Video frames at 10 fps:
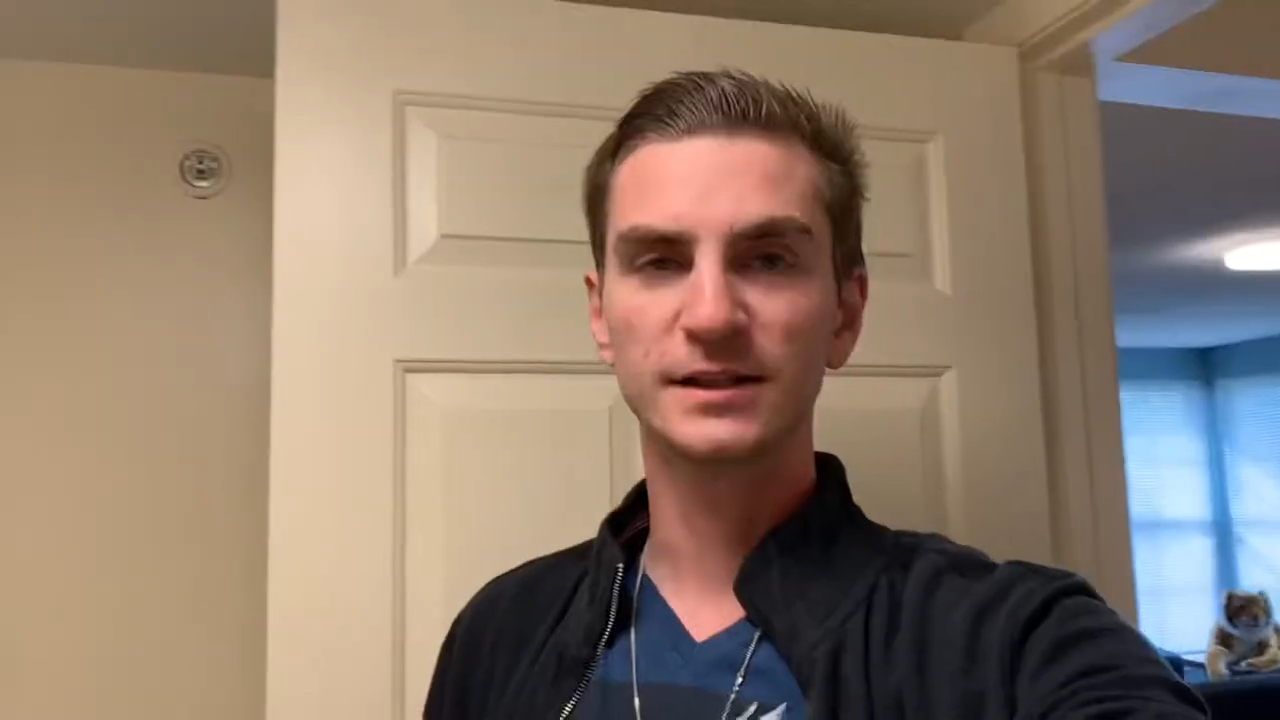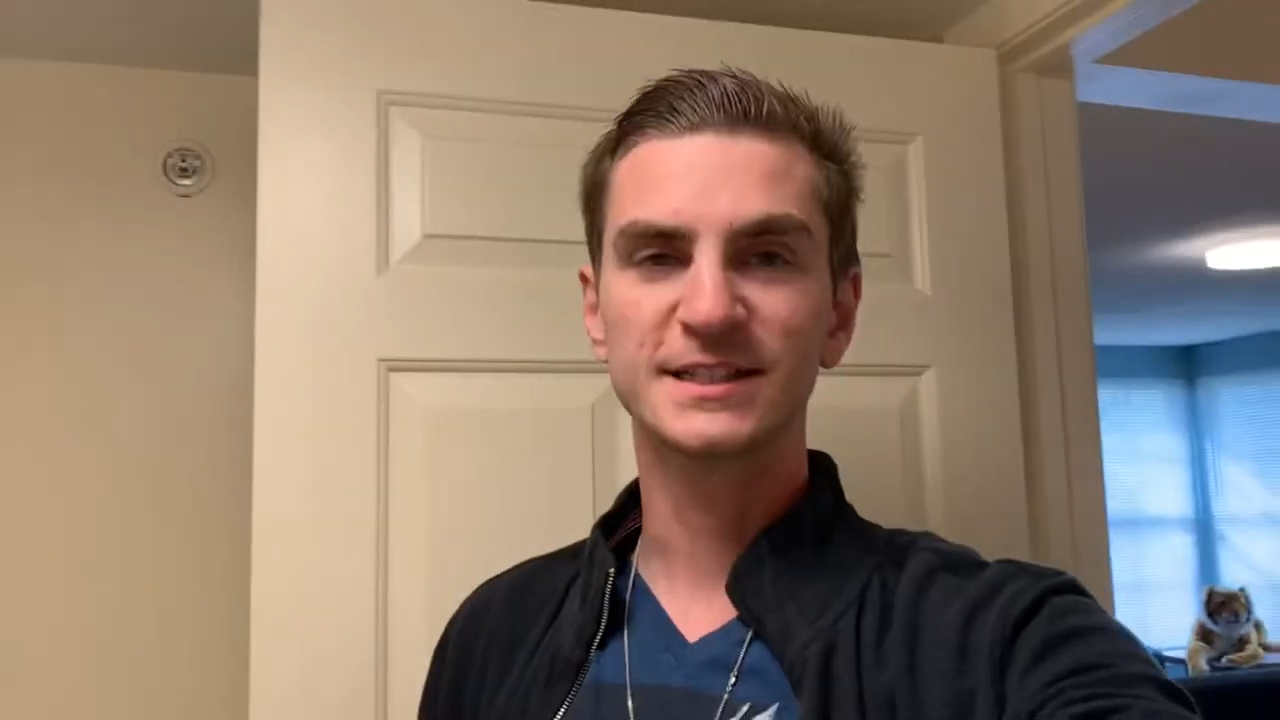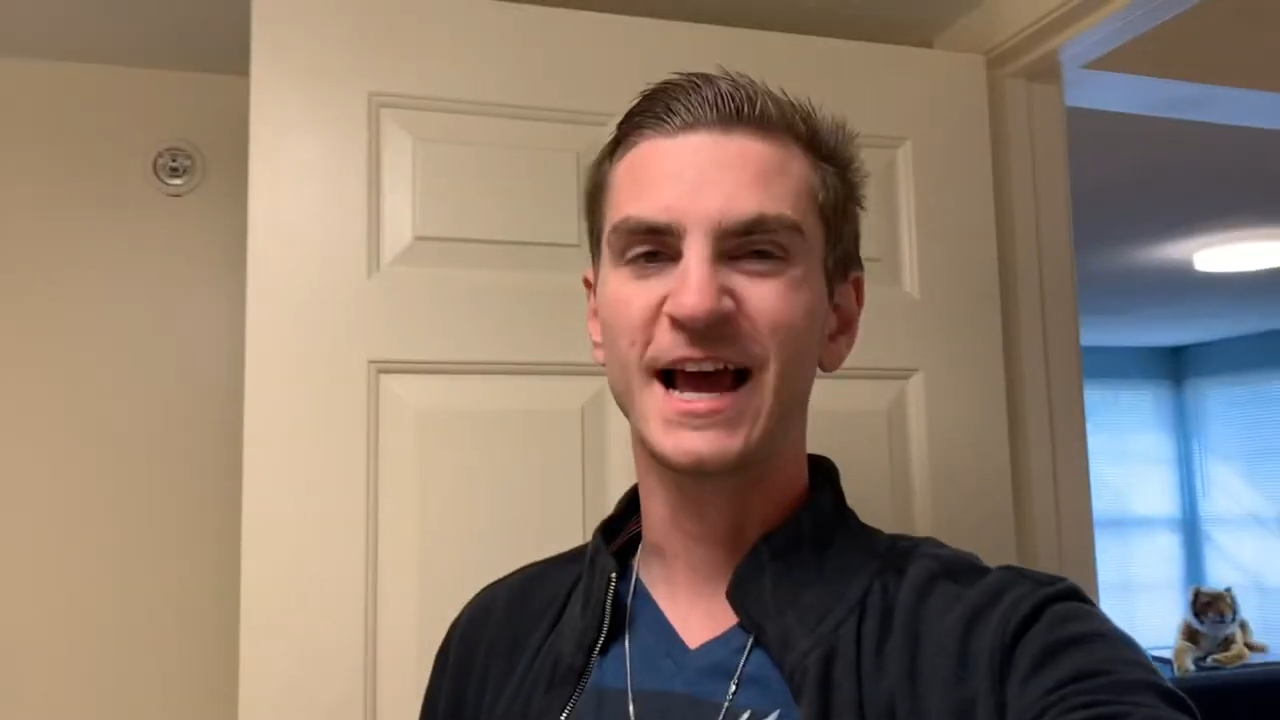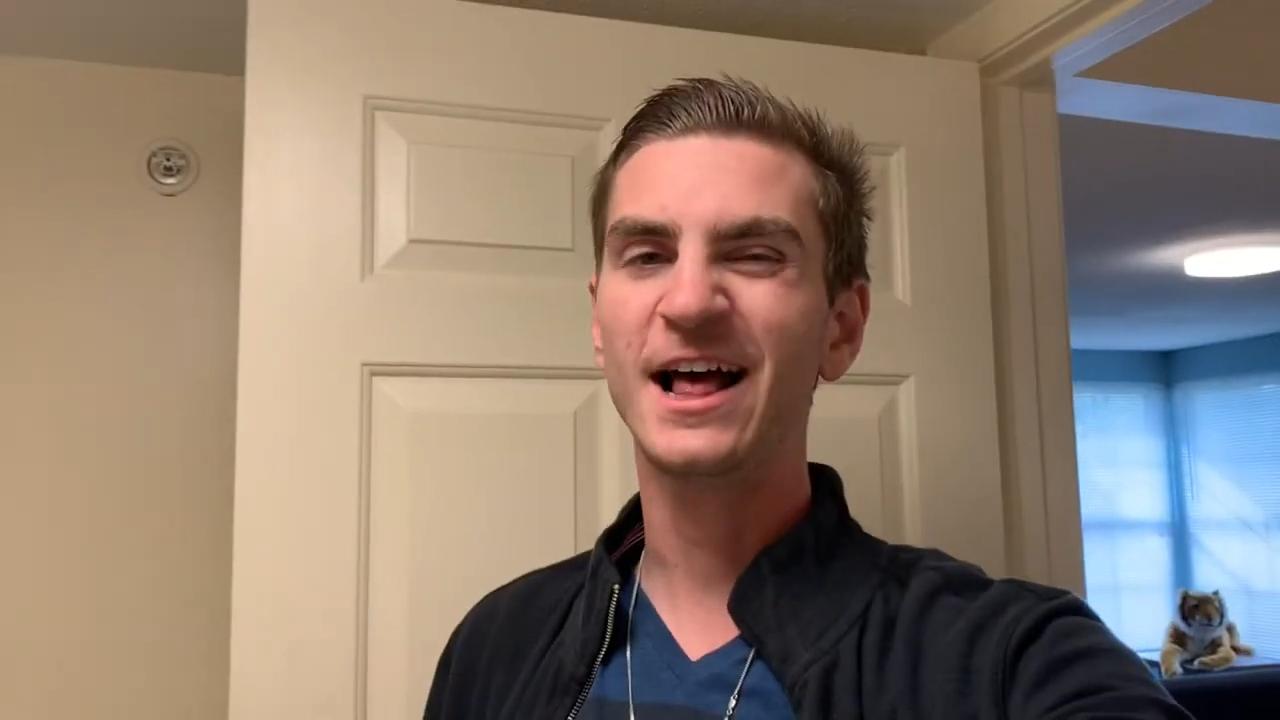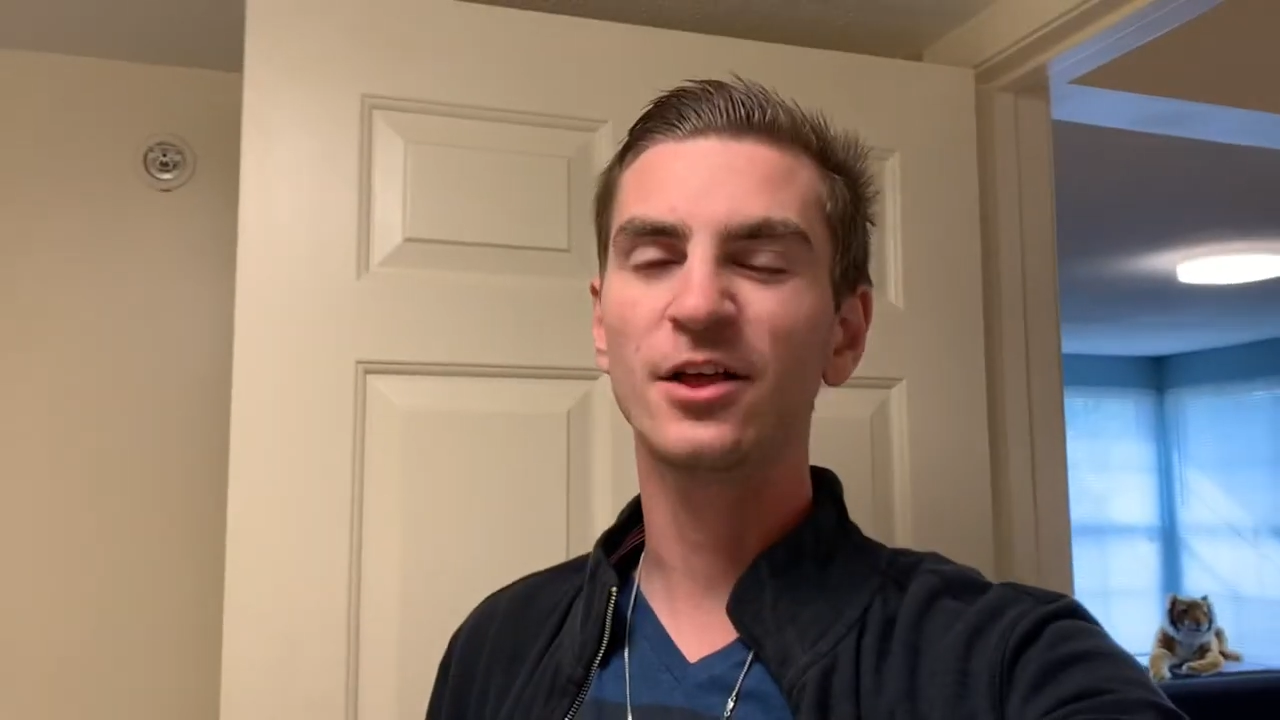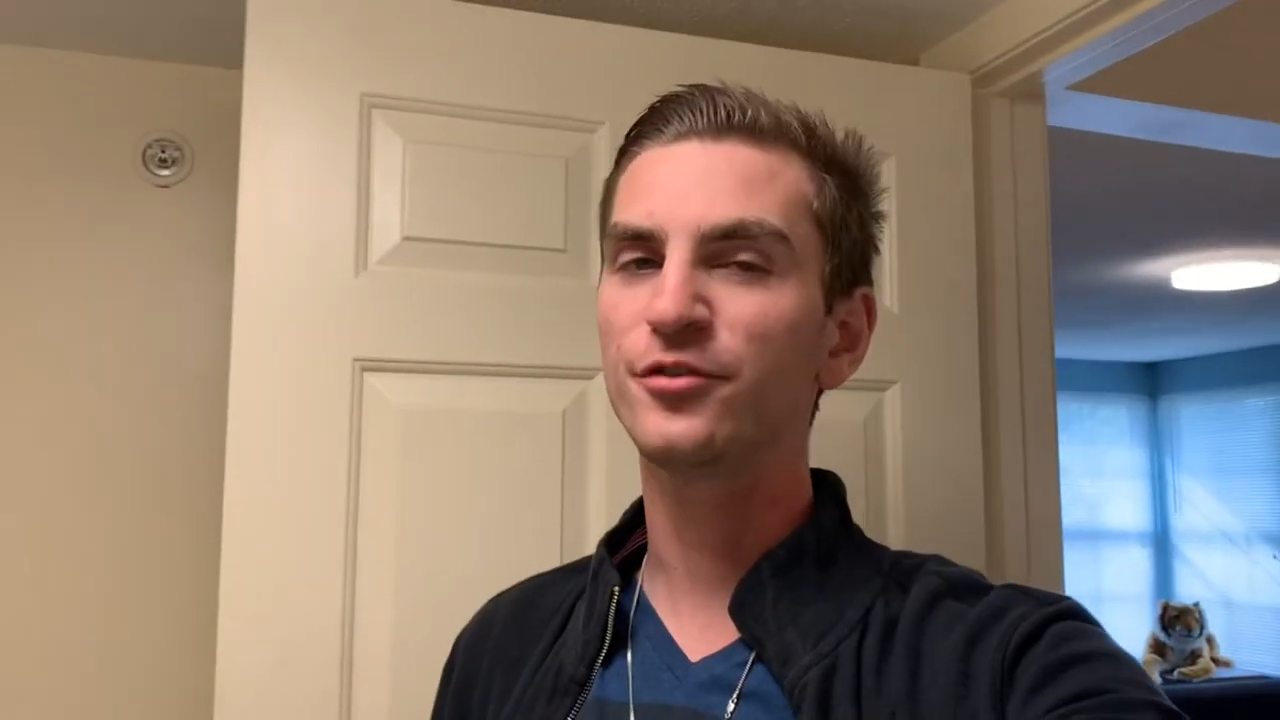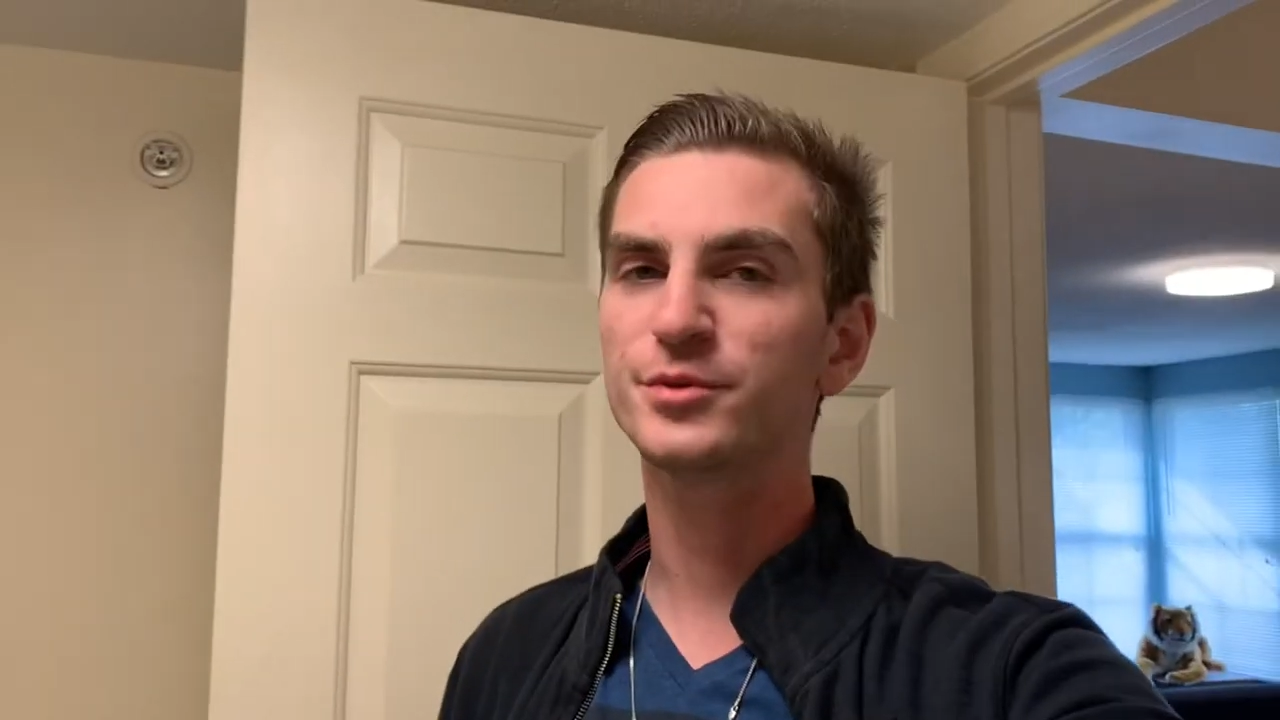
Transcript: hell of a